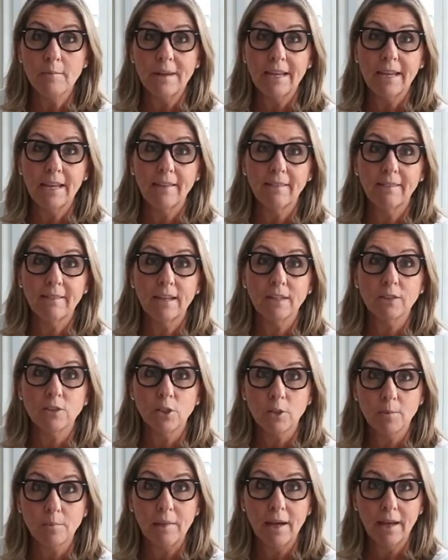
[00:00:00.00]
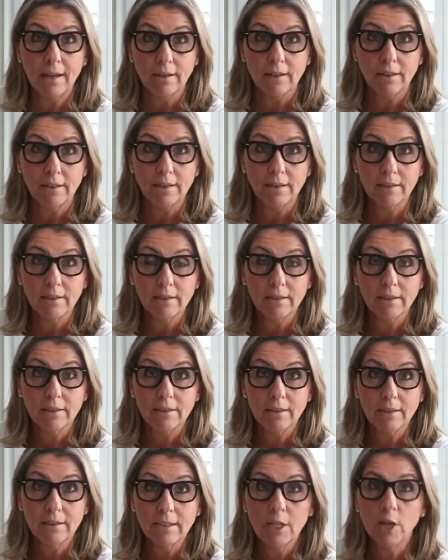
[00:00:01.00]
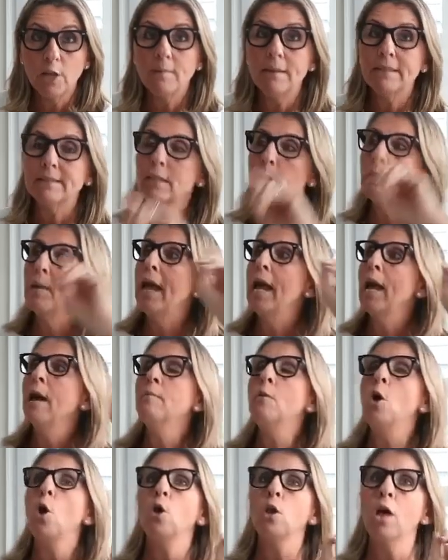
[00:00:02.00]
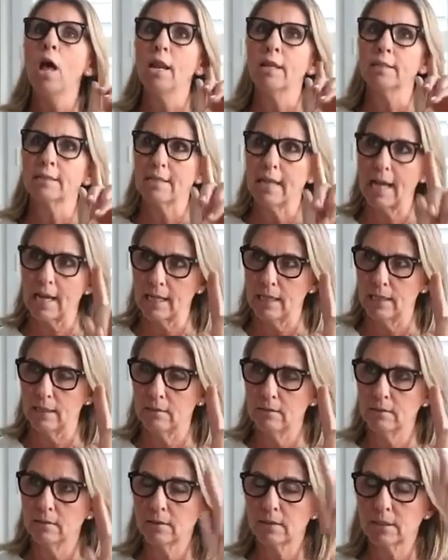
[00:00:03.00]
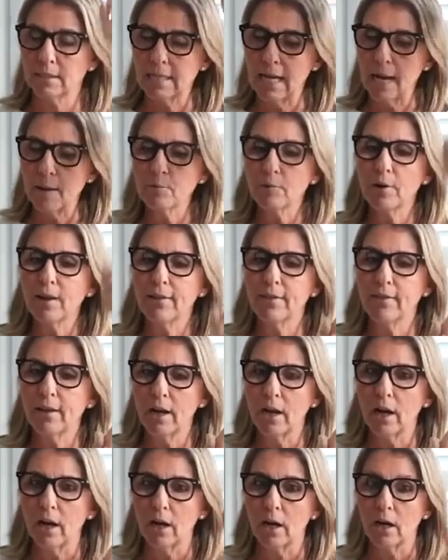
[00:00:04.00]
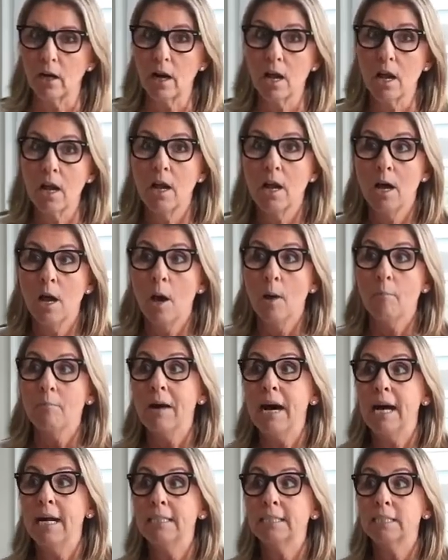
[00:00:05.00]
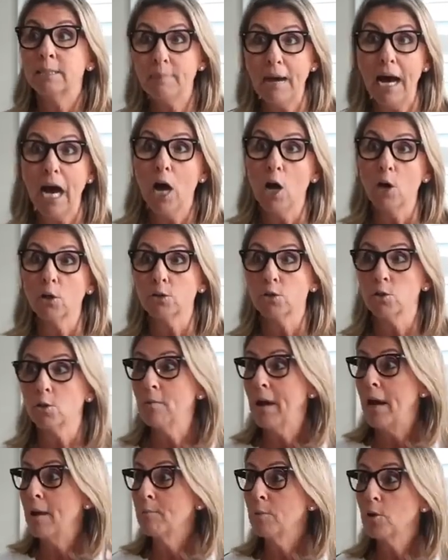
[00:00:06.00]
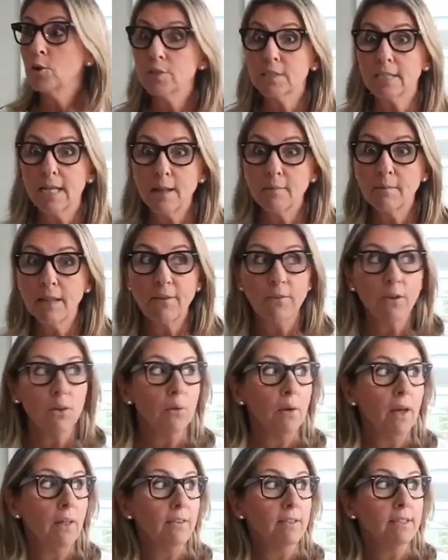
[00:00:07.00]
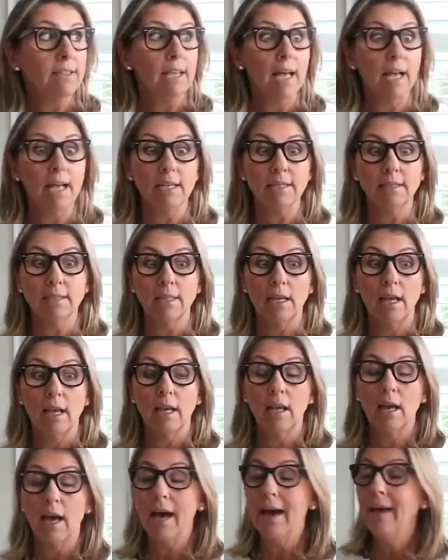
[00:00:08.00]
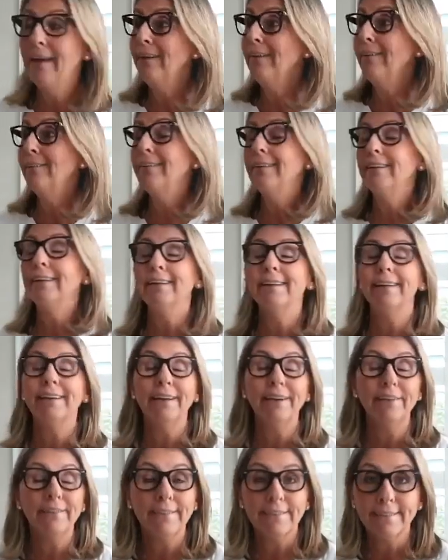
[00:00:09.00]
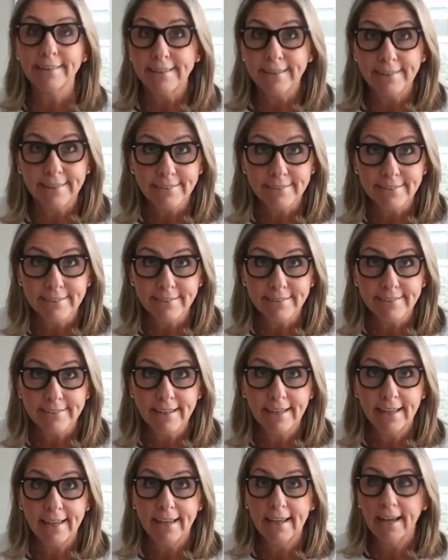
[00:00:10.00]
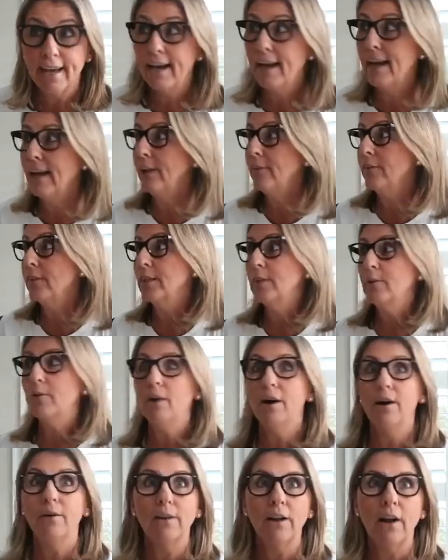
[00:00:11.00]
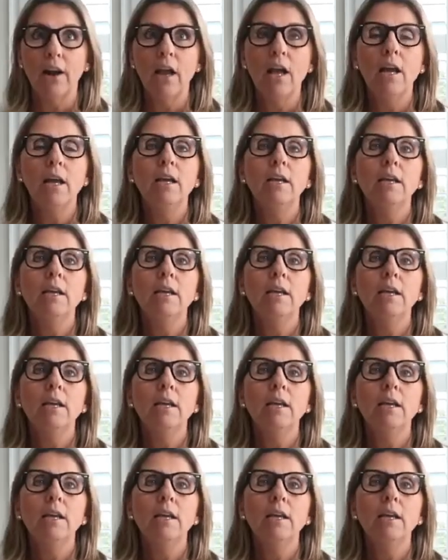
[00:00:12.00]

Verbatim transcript: and making things look better, now you might say, Pam, hold on a second. Stop right there. My spouse or my person I'm living with says, I don't really care what the house looks like. I really want what. I...